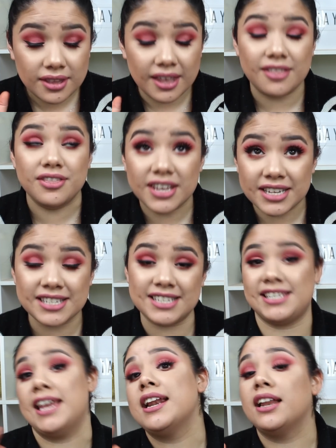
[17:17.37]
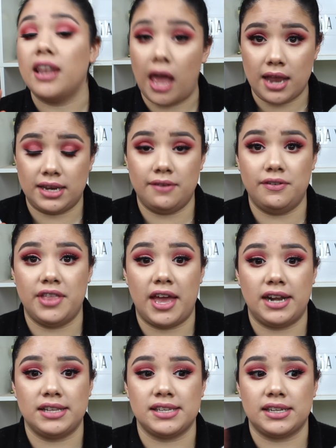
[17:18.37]
and this is saying a lot given
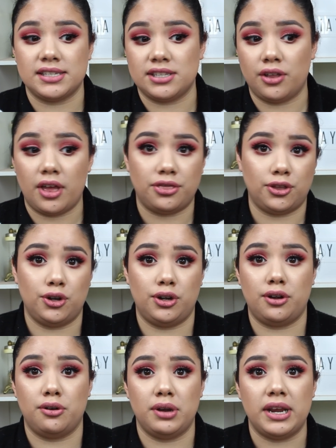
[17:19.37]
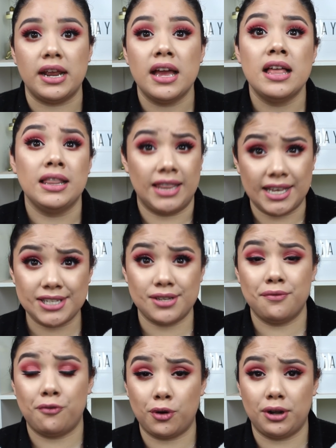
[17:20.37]
that it's like still at 30 degree, less
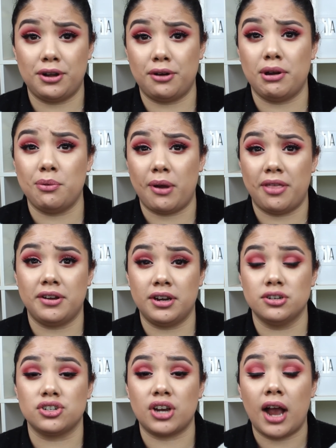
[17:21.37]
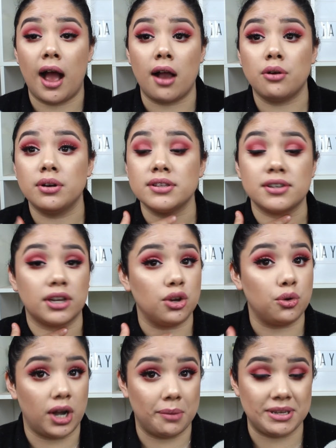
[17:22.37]
than 40 degree weather here in Chicago, and it's
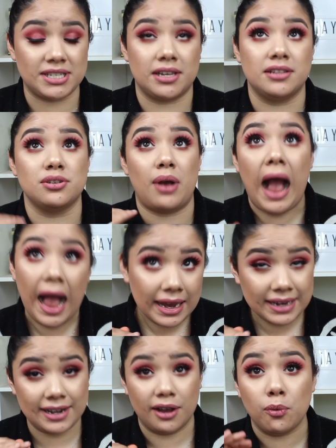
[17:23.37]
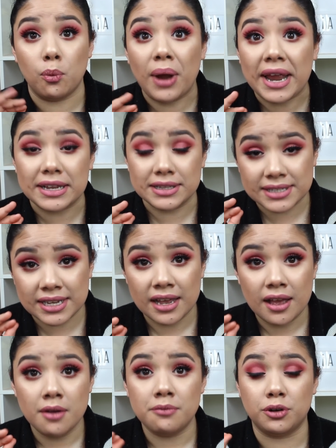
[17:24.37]
looking great on my skin. So I cannot wait
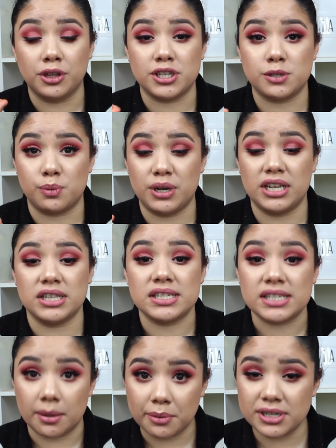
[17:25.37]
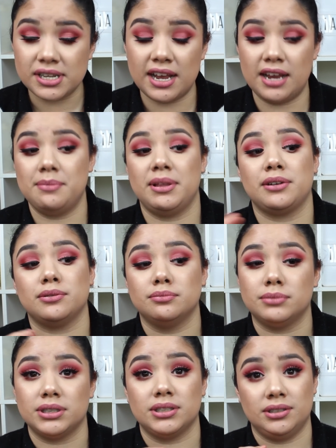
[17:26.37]
for the spring and summertime. Like, oh
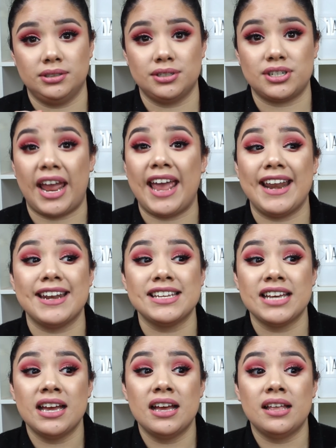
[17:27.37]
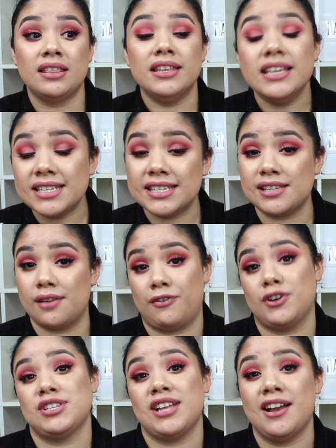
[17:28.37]
my gosh. And this is the
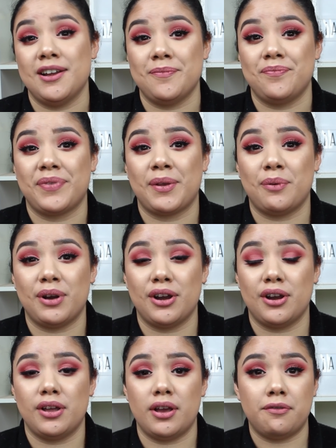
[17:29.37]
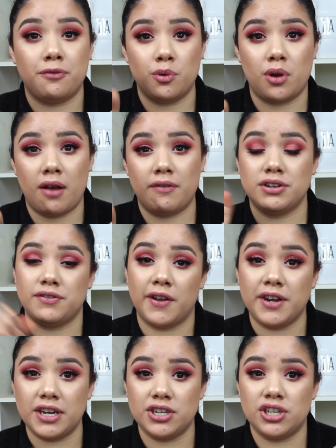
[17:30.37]
first time where a full coverage
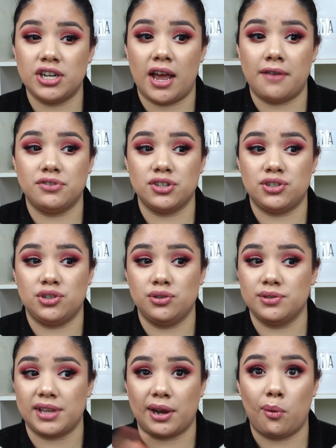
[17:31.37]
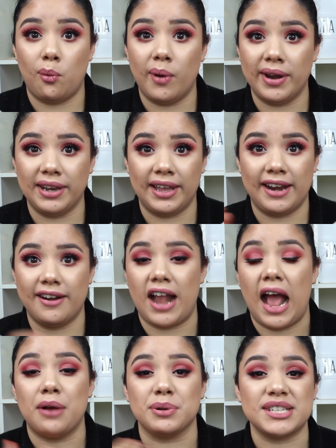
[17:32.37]
foundation, I've just used like one layer and
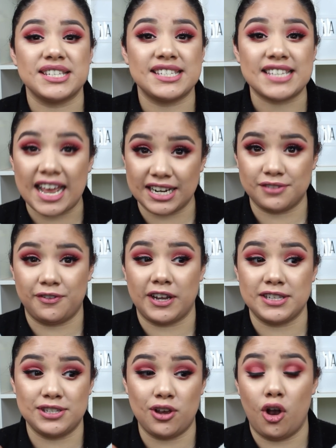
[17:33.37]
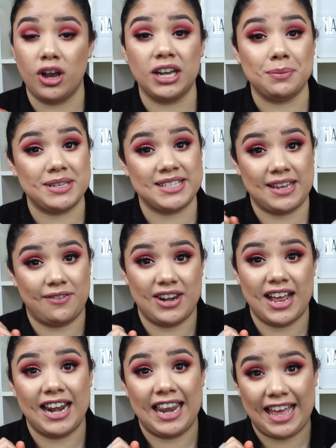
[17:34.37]
I was satisfied. So I'm going to be
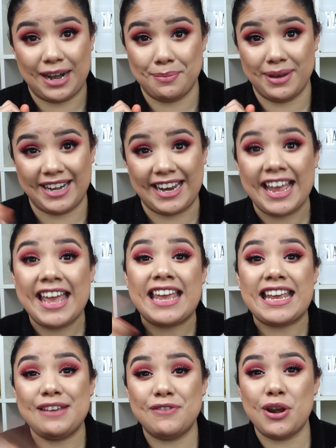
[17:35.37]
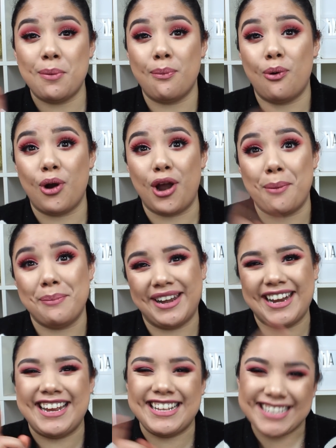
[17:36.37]
saving a lot of money, even more
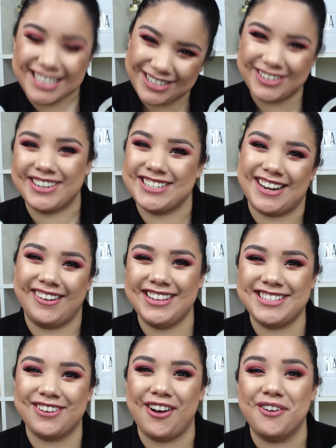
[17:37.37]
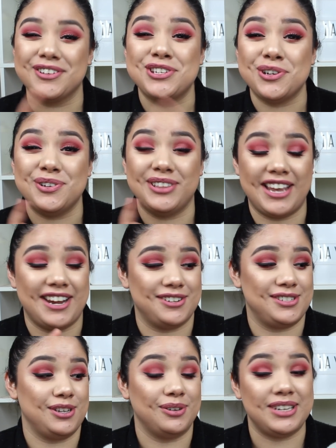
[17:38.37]
money too, because I don't need to go on with 2
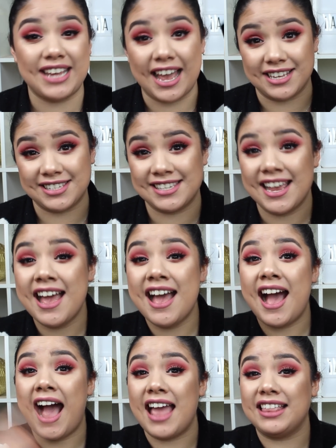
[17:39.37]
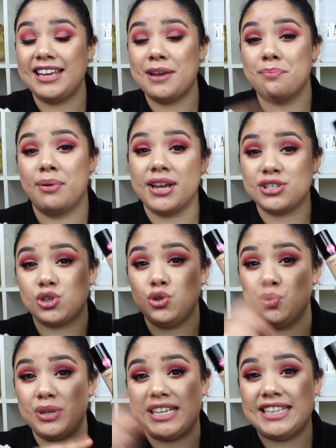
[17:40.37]
layers. So yes, highly impressed.
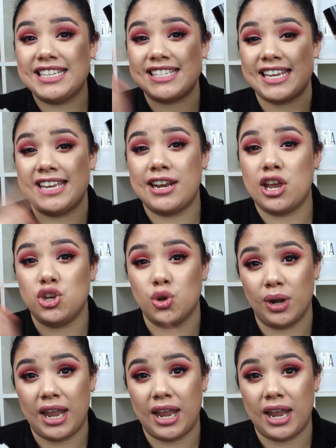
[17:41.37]
You need this in your